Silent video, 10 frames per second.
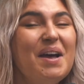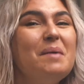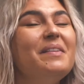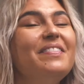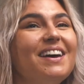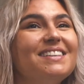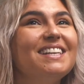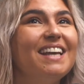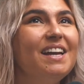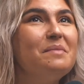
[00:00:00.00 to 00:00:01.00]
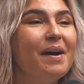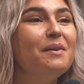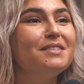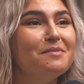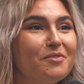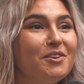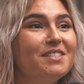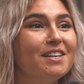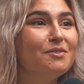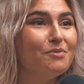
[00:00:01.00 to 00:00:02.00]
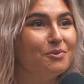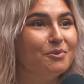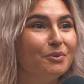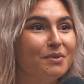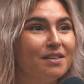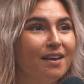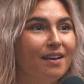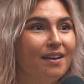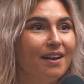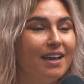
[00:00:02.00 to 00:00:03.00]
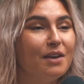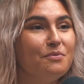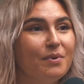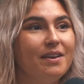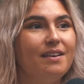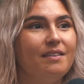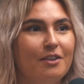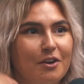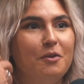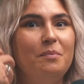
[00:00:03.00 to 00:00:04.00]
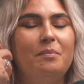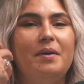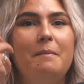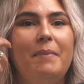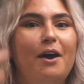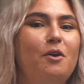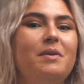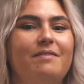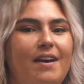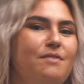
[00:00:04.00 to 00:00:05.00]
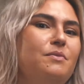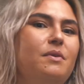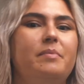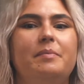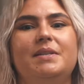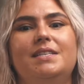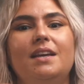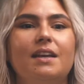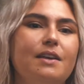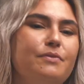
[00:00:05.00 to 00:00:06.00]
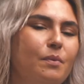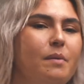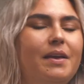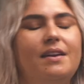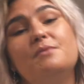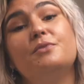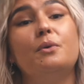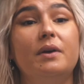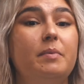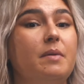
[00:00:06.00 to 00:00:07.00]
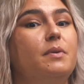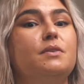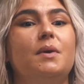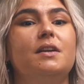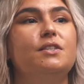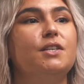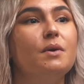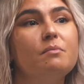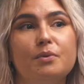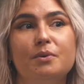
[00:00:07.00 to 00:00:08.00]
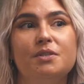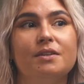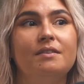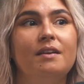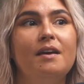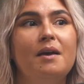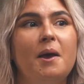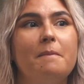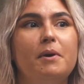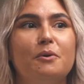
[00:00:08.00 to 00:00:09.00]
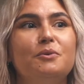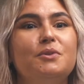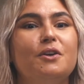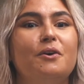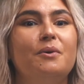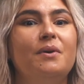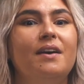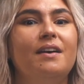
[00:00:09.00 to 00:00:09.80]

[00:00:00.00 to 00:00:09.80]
But that's again about subverting the rules. Like if we're, you know, empowerment for everyone, but particularly for women and for queer people as well is so important. But also